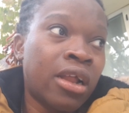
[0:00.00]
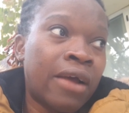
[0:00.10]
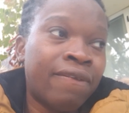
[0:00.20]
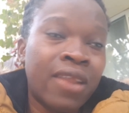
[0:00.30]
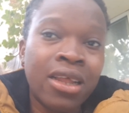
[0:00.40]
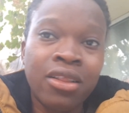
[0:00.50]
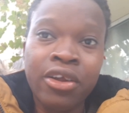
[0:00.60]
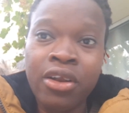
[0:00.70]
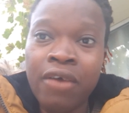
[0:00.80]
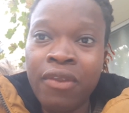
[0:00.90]
off that,
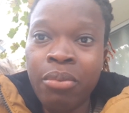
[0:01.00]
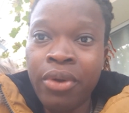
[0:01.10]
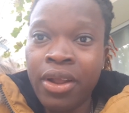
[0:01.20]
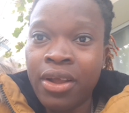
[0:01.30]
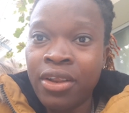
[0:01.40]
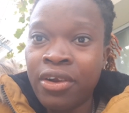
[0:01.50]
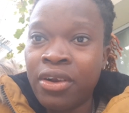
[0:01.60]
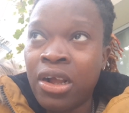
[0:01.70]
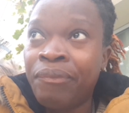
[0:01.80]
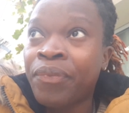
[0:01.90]
turn off the breaker, and
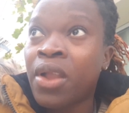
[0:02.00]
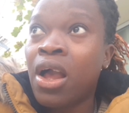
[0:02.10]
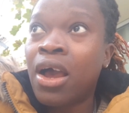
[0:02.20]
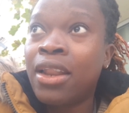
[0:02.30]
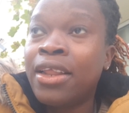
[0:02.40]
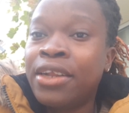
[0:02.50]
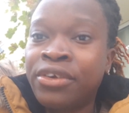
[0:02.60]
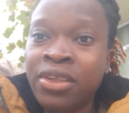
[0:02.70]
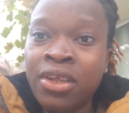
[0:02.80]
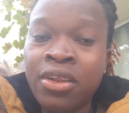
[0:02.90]
turn off all the
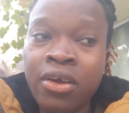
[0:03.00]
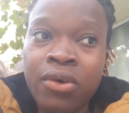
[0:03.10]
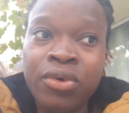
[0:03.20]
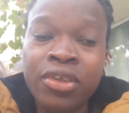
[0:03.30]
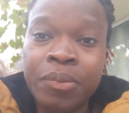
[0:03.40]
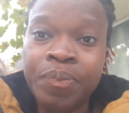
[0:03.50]
electricity in the house.